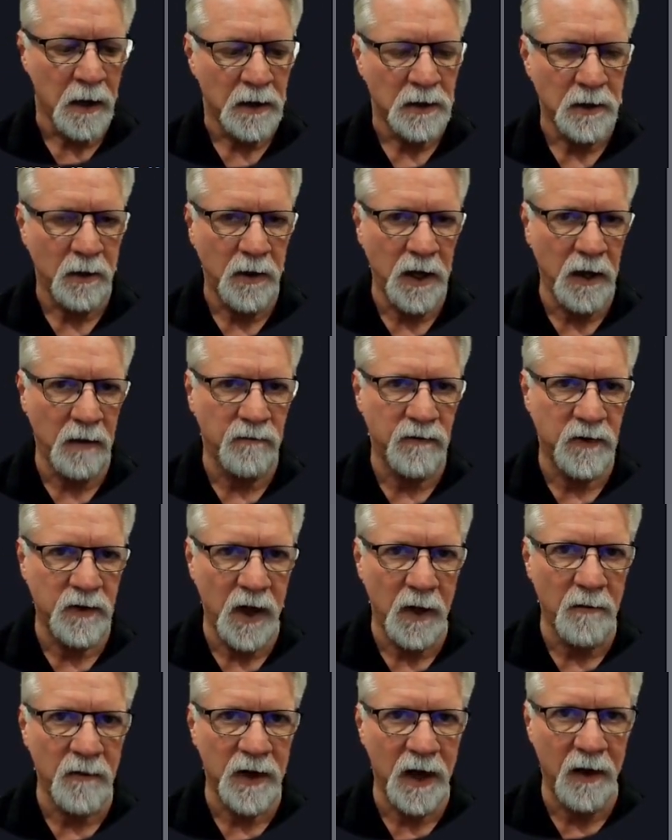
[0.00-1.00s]
So if
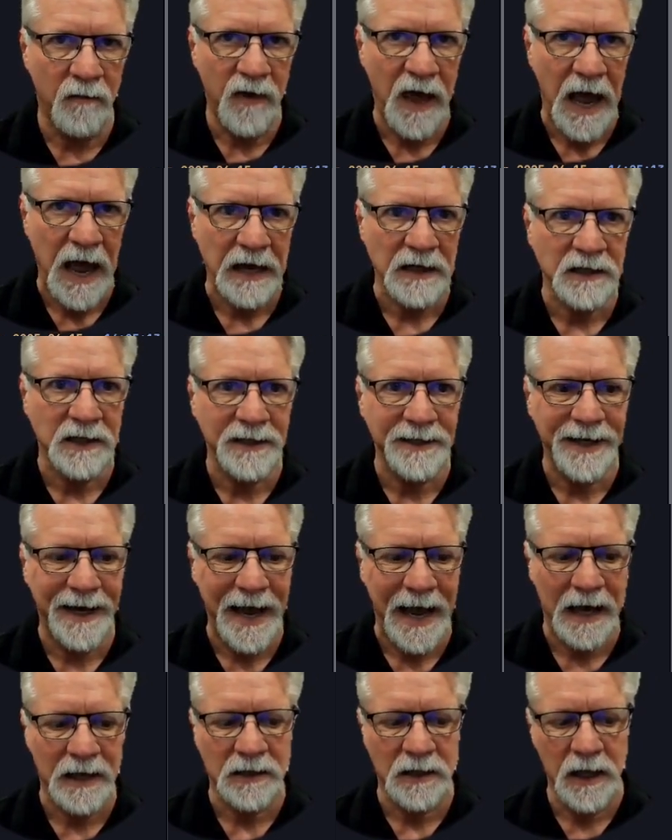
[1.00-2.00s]
actions
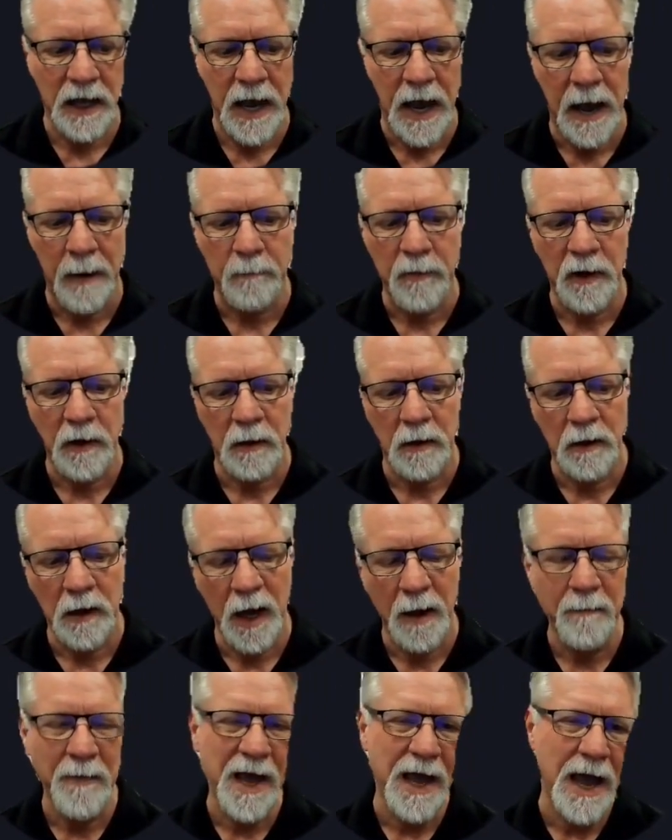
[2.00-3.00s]
had actually happened,
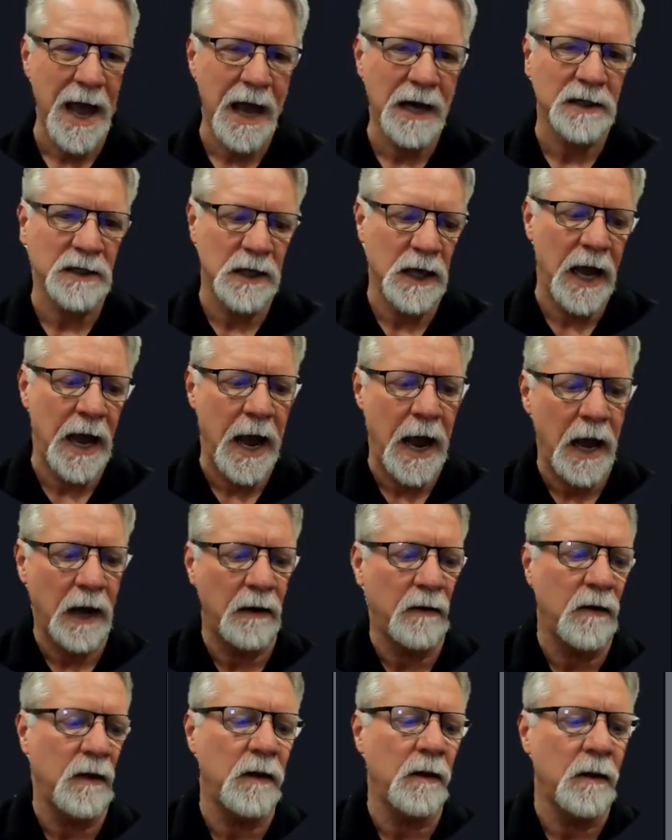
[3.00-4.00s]
I may actually
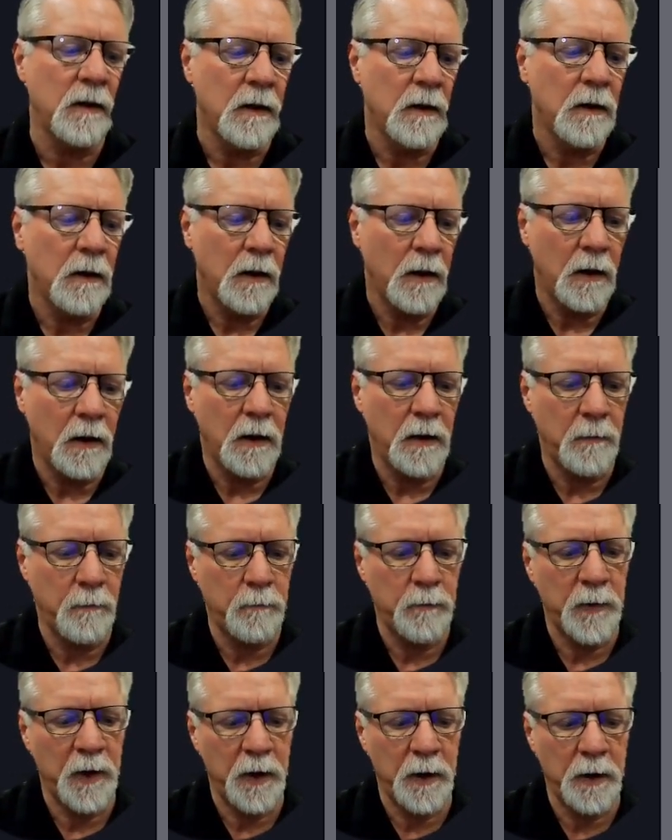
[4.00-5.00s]
add the
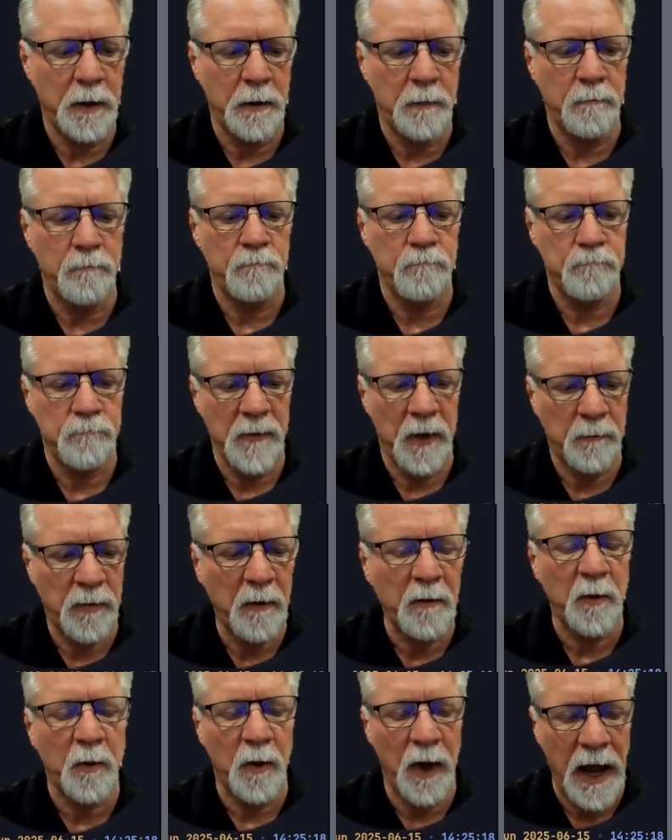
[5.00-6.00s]

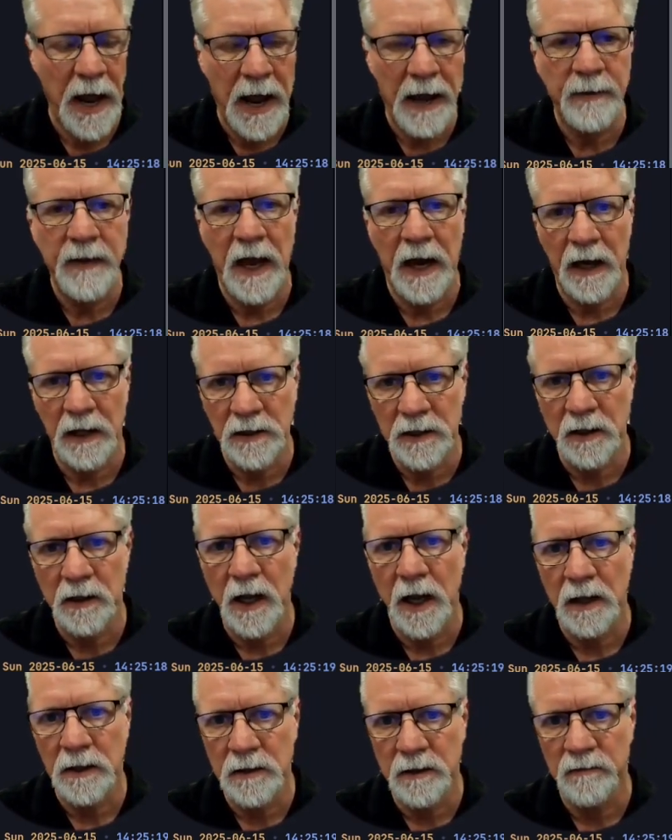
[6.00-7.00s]
probably will add that as
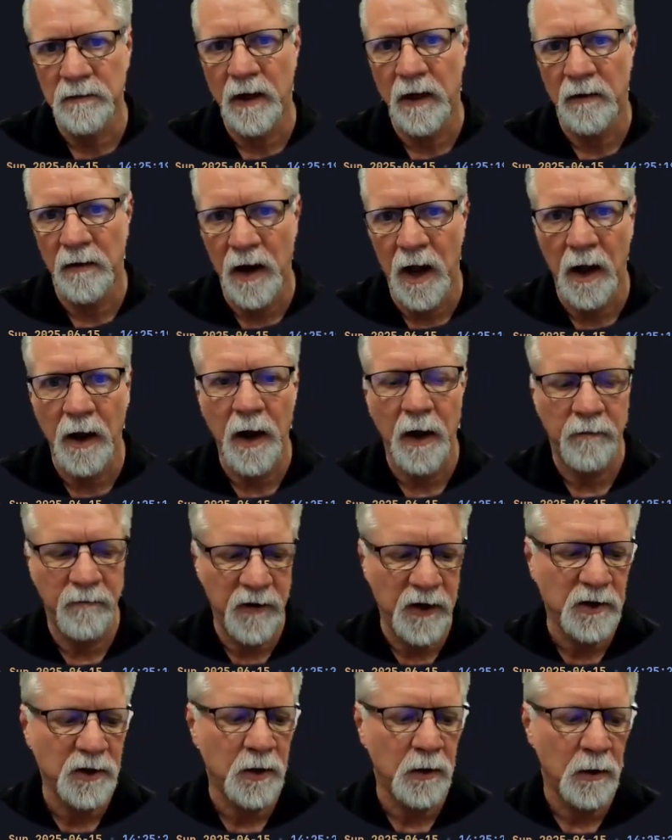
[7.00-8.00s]
a
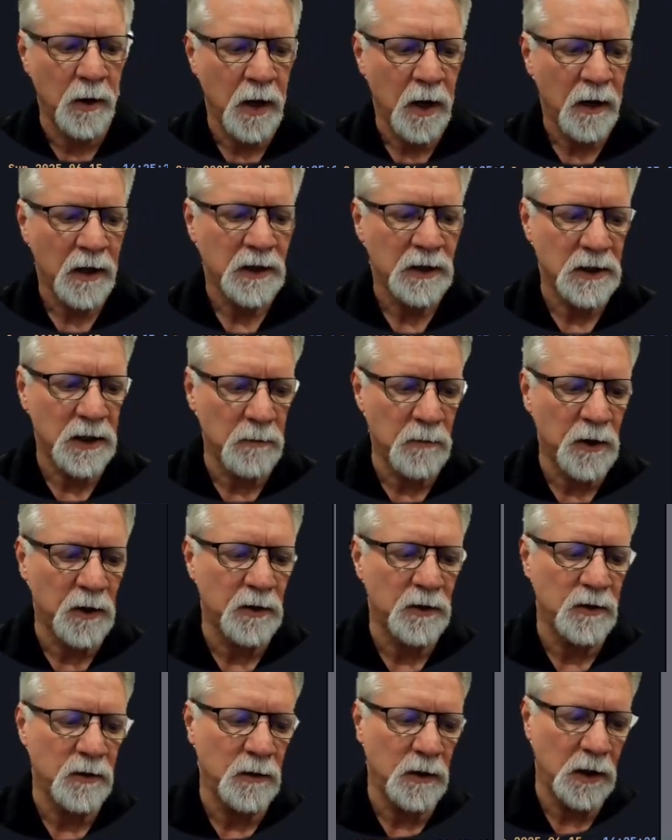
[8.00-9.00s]
feature
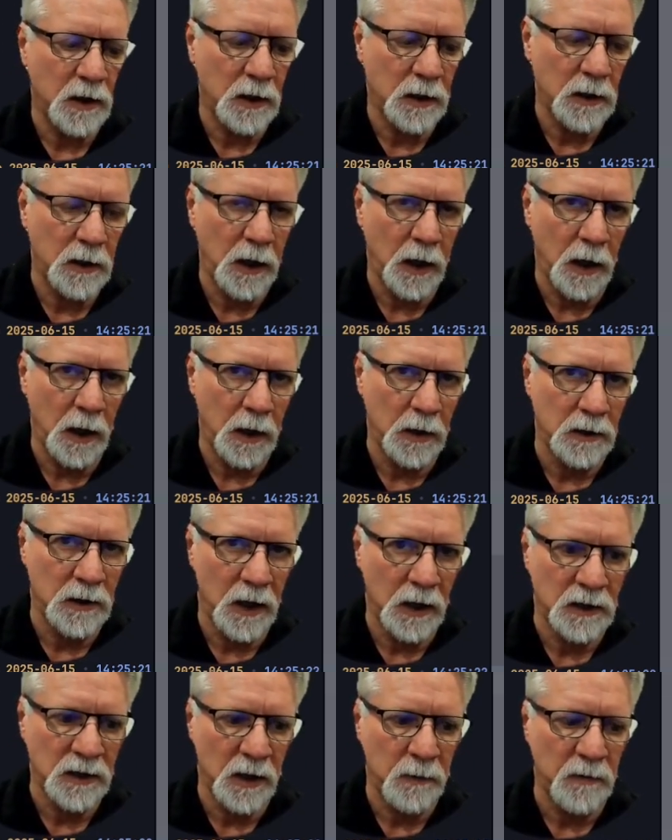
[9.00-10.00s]
similar
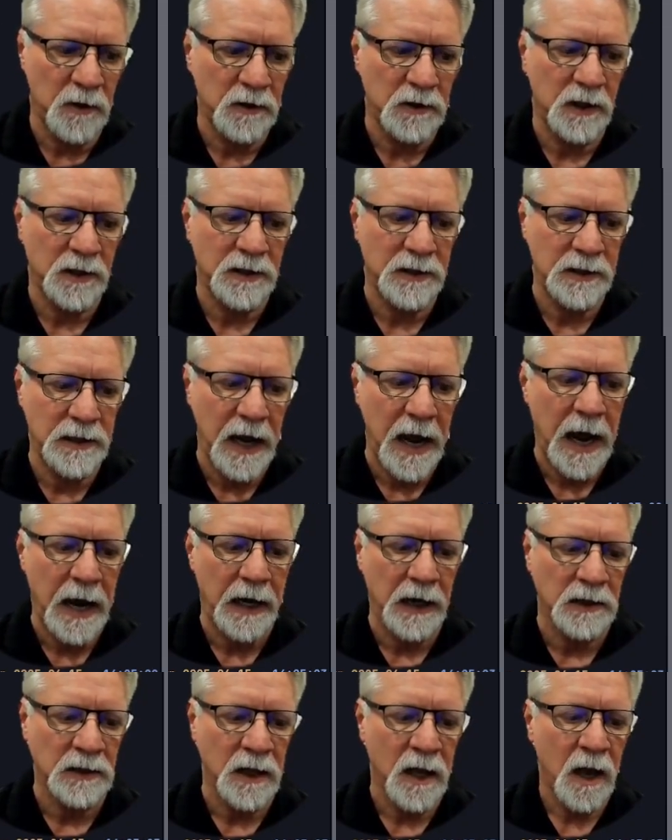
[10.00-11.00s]
to
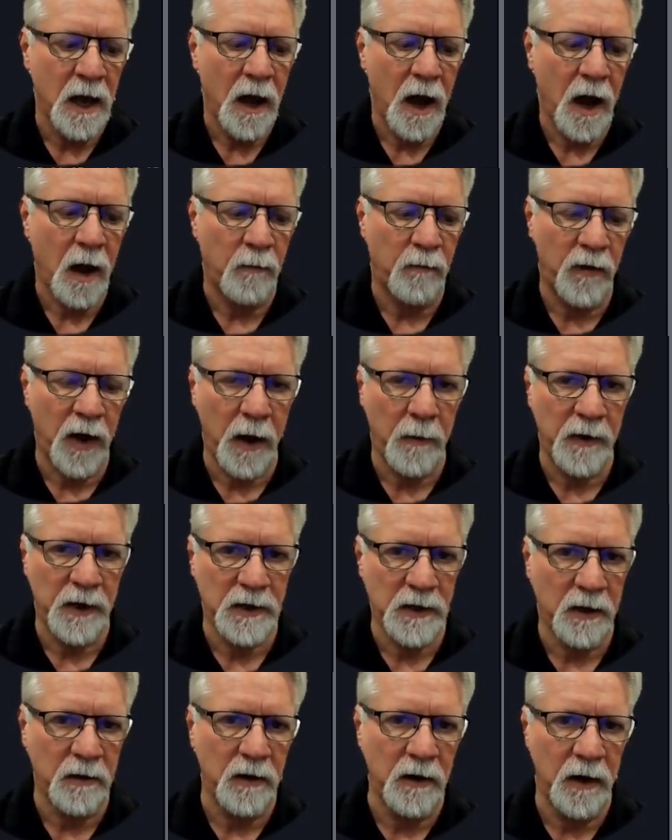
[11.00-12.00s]
status. I'll probably
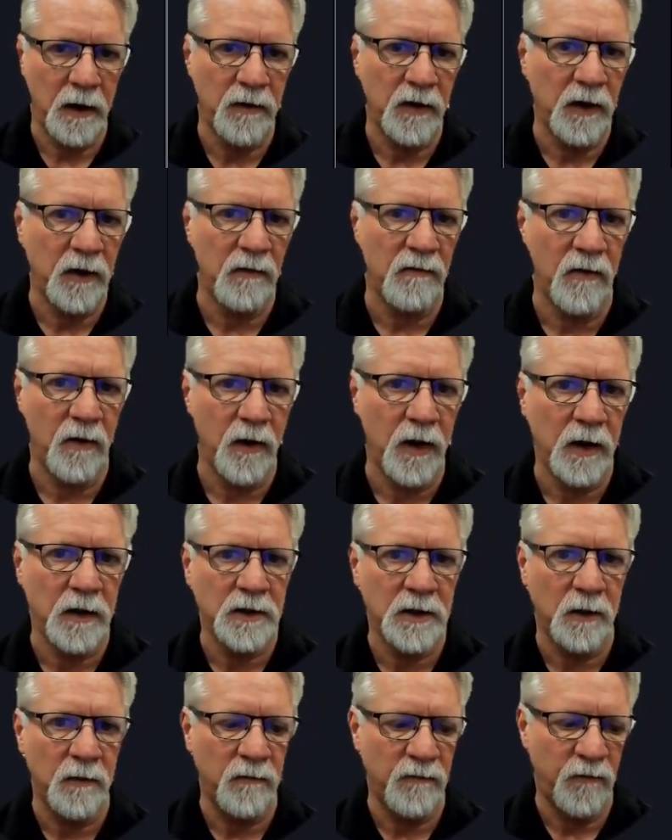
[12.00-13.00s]
tell you nothing converted.
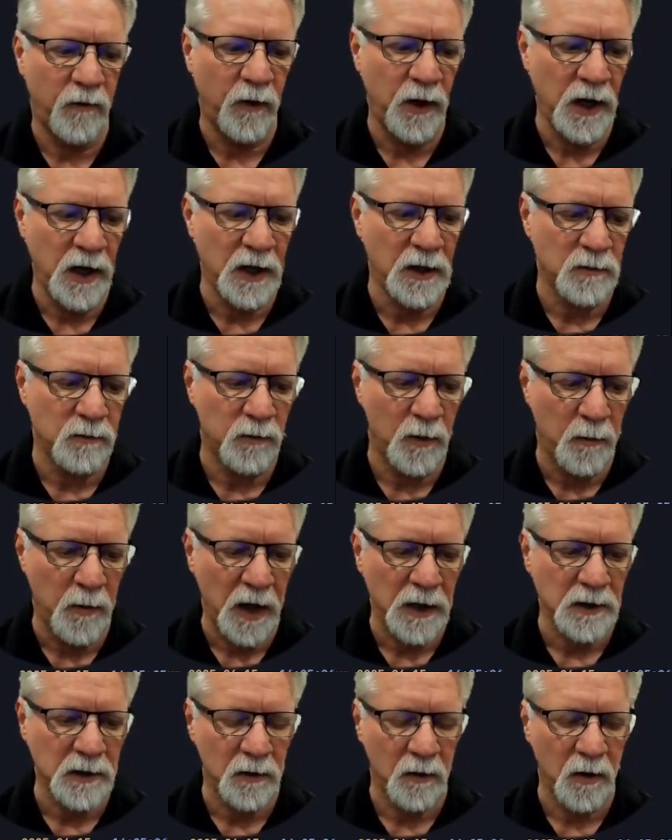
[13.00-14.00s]
So for each
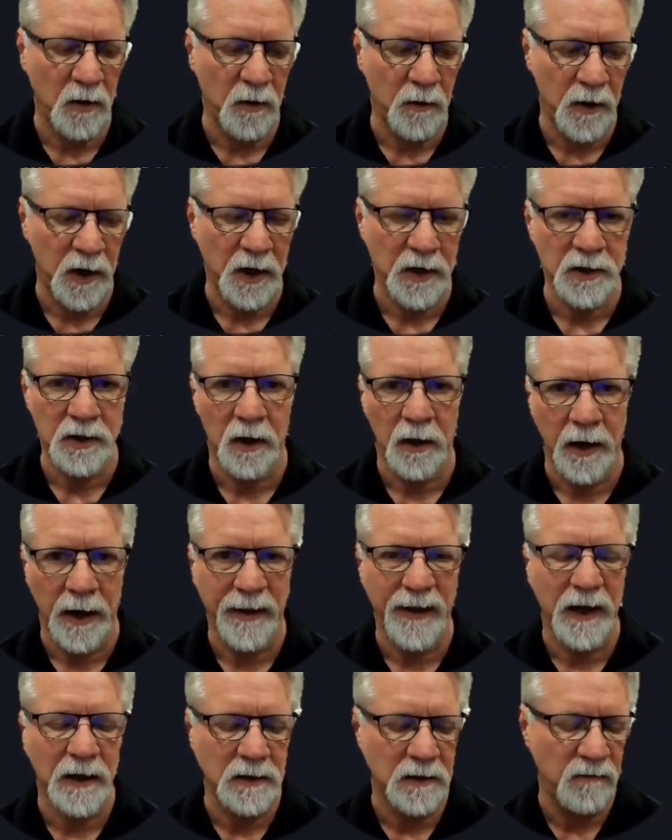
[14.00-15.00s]
repository location, I'll
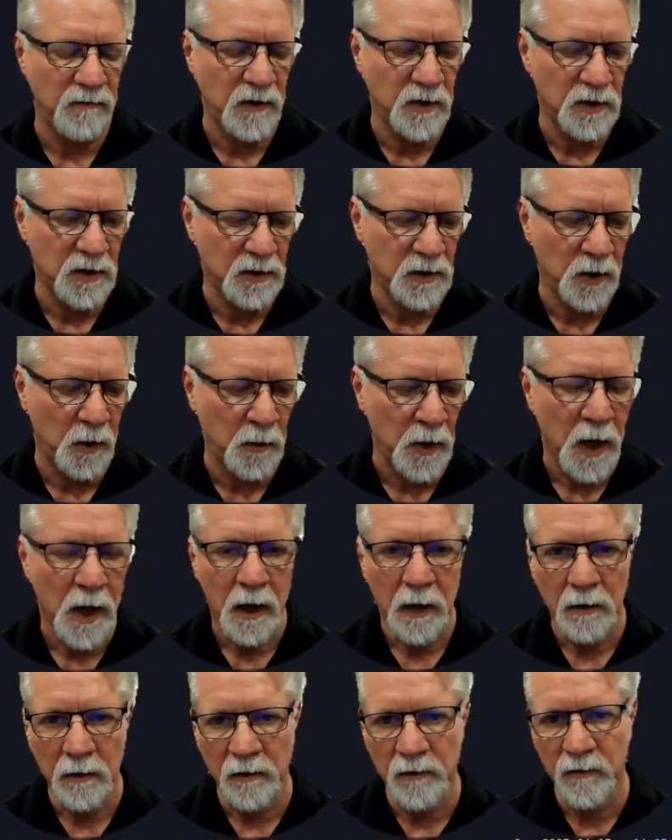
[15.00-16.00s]
add that as a feature. So
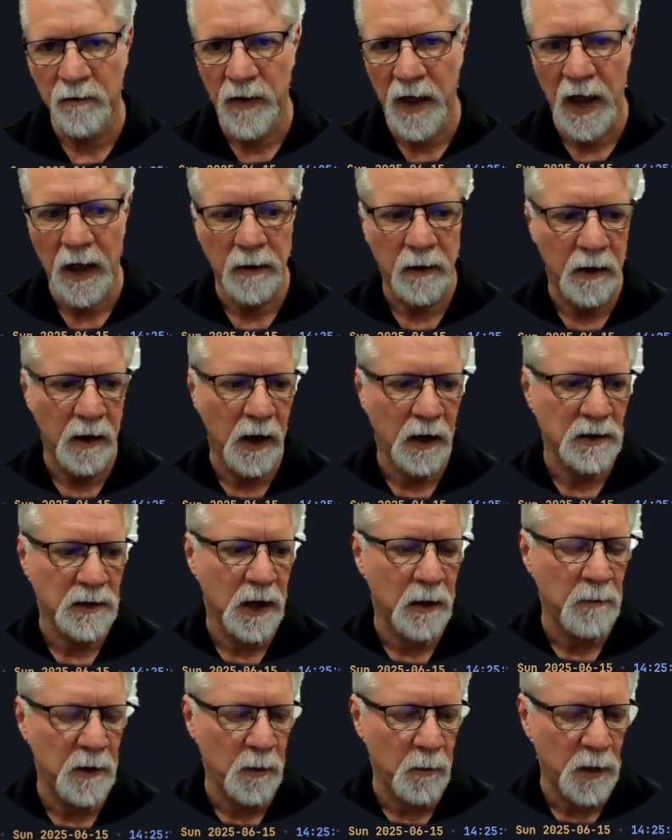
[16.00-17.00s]
look for that in the next
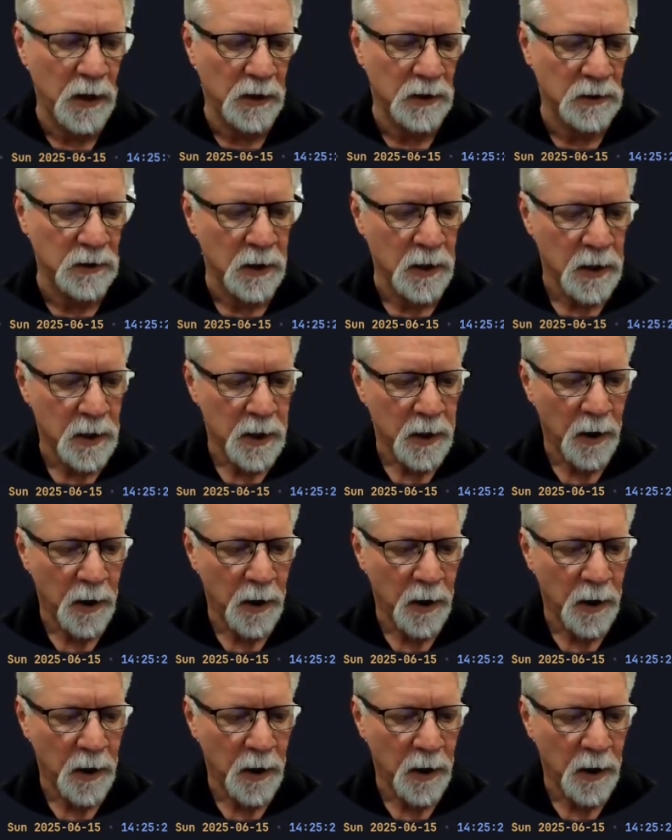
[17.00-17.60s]
coming weeks.